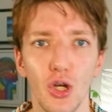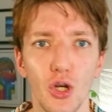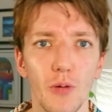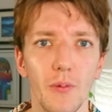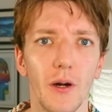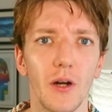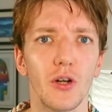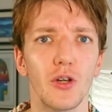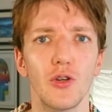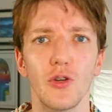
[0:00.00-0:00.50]

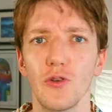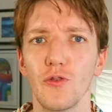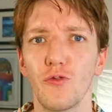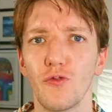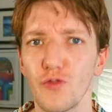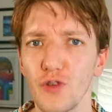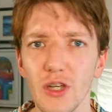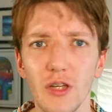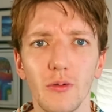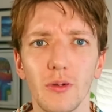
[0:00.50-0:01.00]
Huber, who
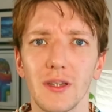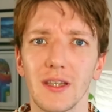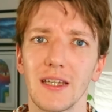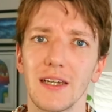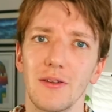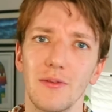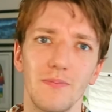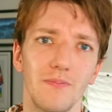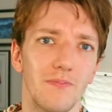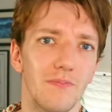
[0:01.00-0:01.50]

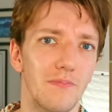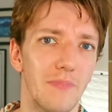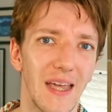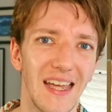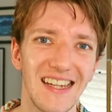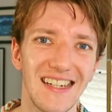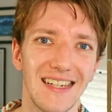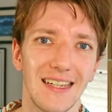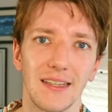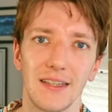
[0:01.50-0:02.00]
frequently
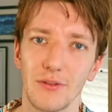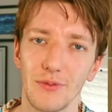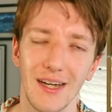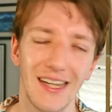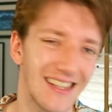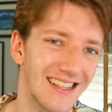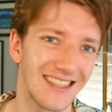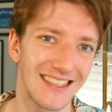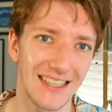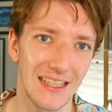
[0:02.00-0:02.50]
basically
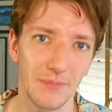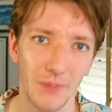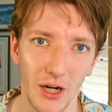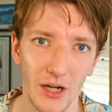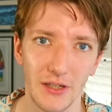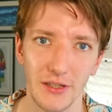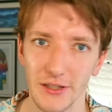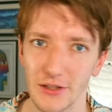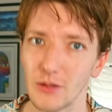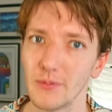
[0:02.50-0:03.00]
write the same
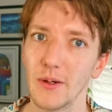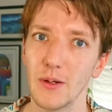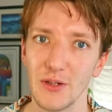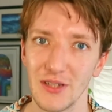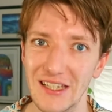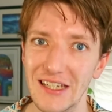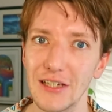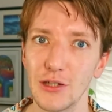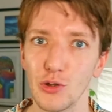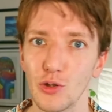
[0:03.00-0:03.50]
article about
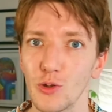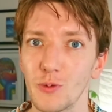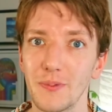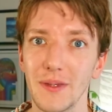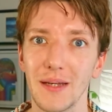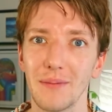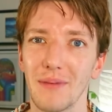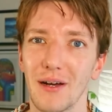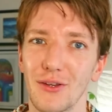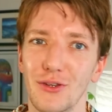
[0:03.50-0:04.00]
degrowth
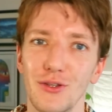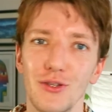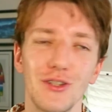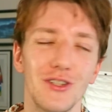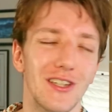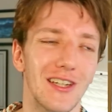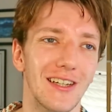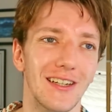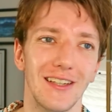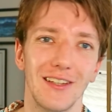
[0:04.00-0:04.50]
being
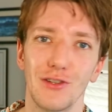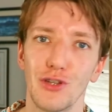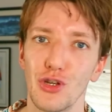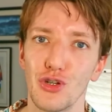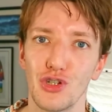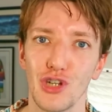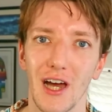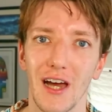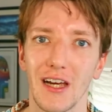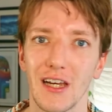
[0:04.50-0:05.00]
Malthusian in the
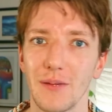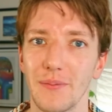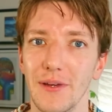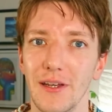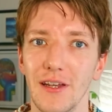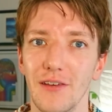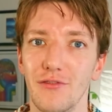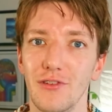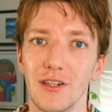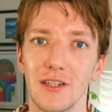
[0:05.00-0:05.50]

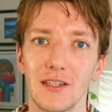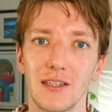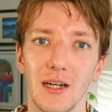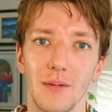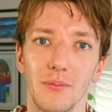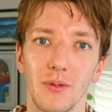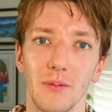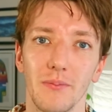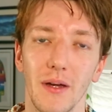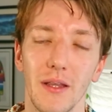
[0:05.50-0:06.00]
Jacobin every
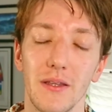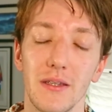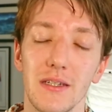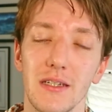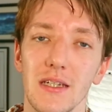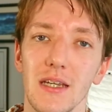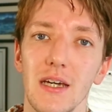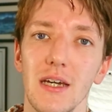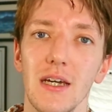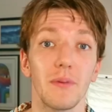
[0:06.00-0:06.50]
couple of
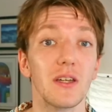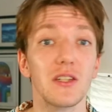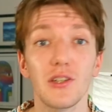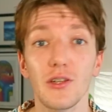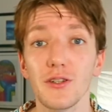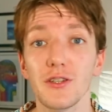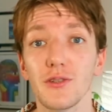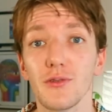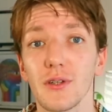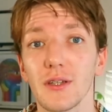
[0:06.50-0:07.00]
months. But it's
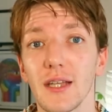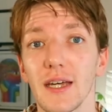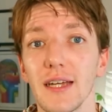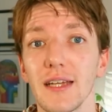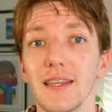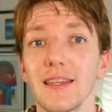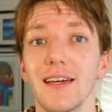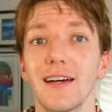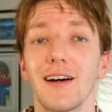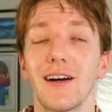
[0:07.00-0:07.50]
also a
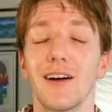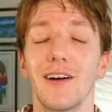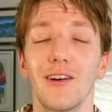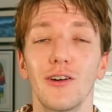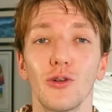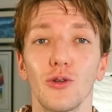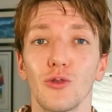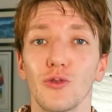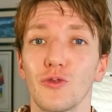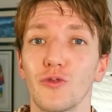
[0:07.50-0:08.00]
line that
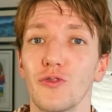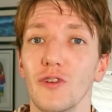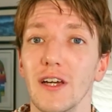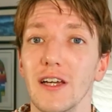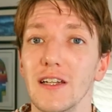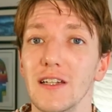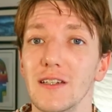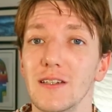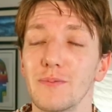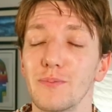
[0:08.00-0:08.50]
our old
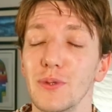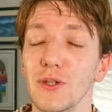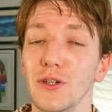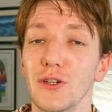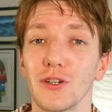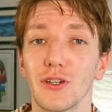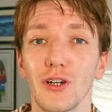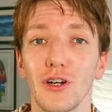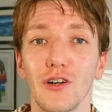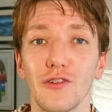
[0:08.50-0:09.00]
friend
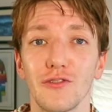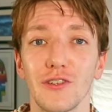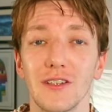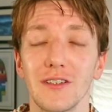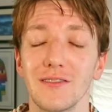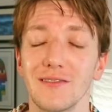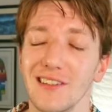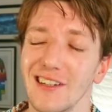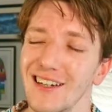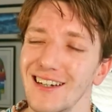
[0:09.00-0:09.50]
Peter
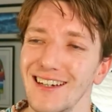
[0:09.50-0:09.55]
Coffin,